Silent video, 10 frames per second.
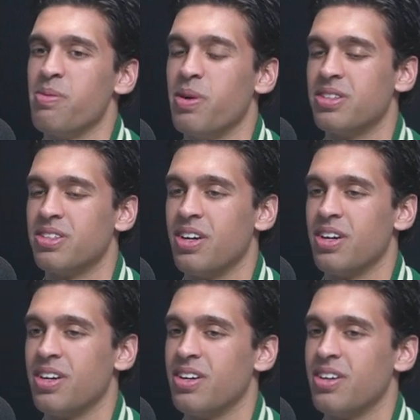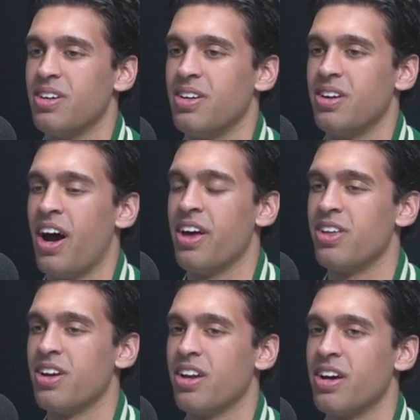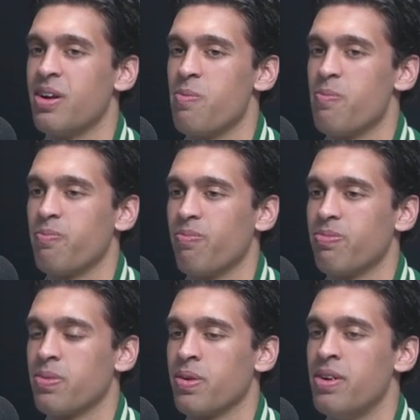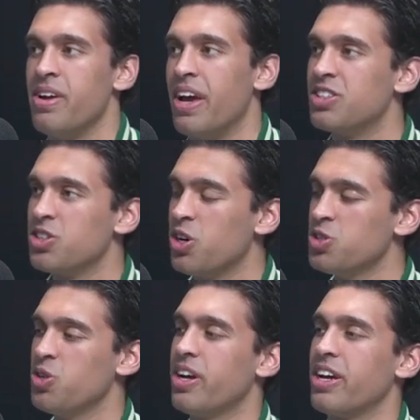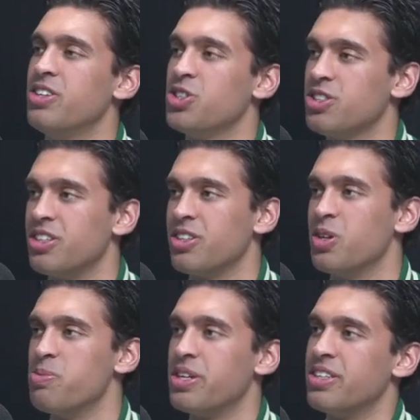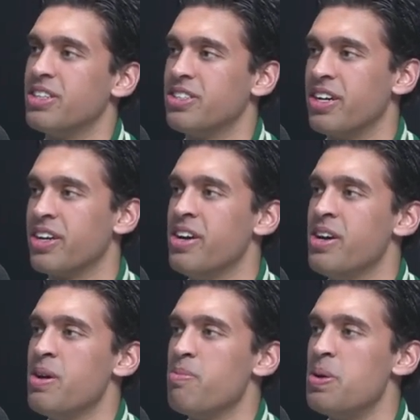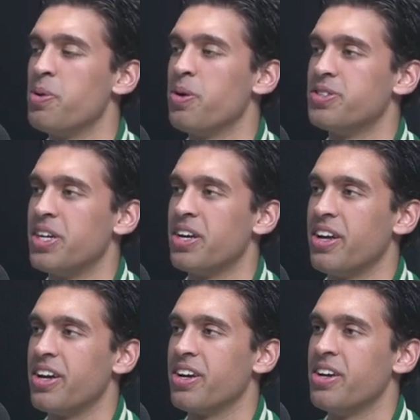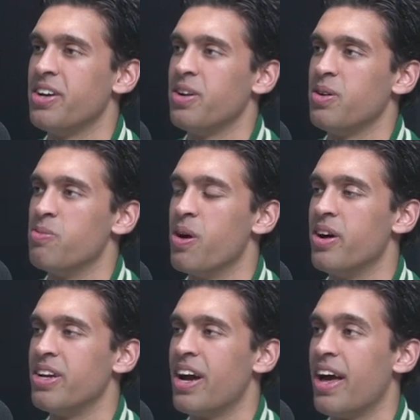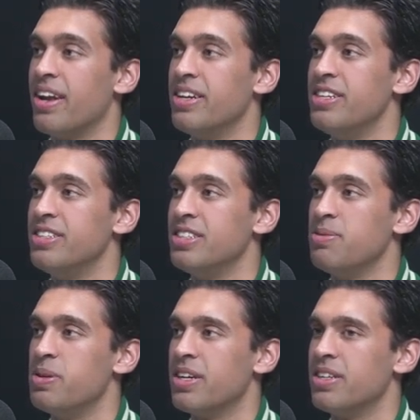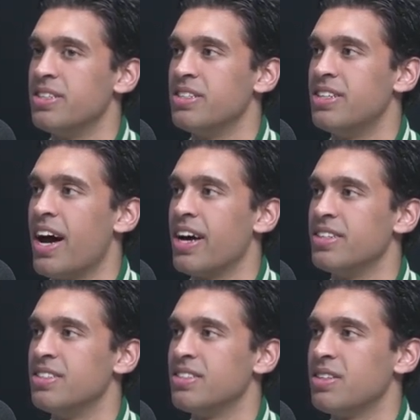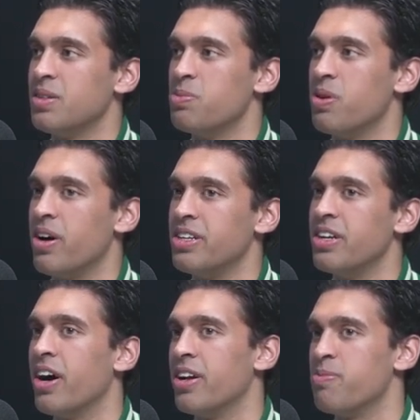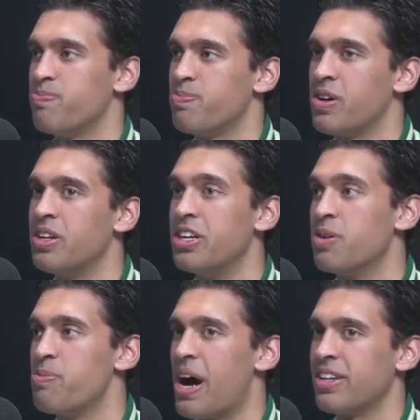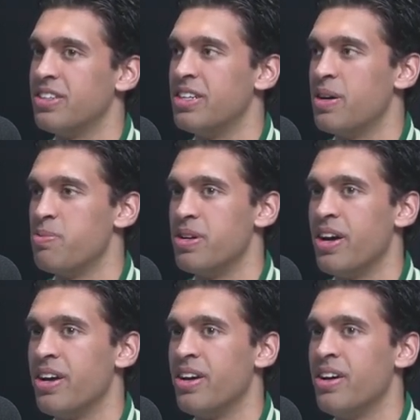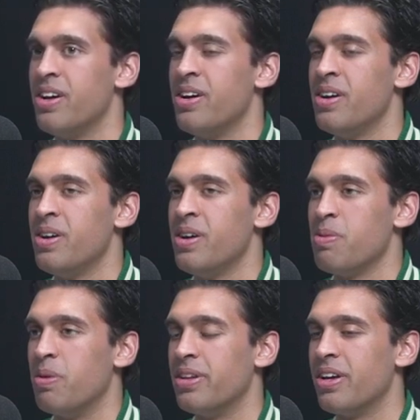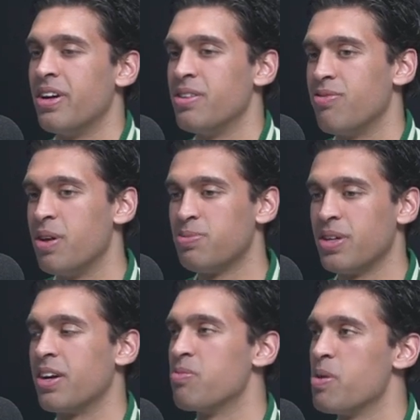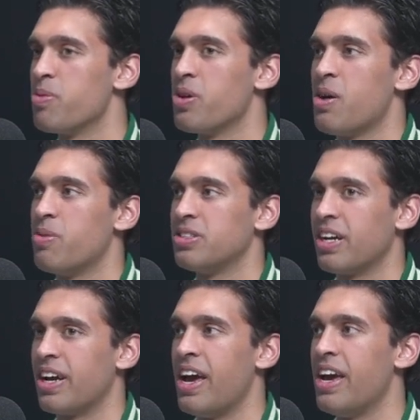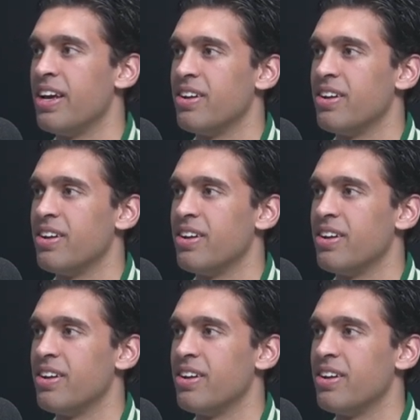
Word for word: But uh, I think like it's also like interesting though because it's like people say like Bronny had it easy because his dad's LeBron. He got a clear path to the NBA. Yeah. But then on the flip side, like remember how much like hate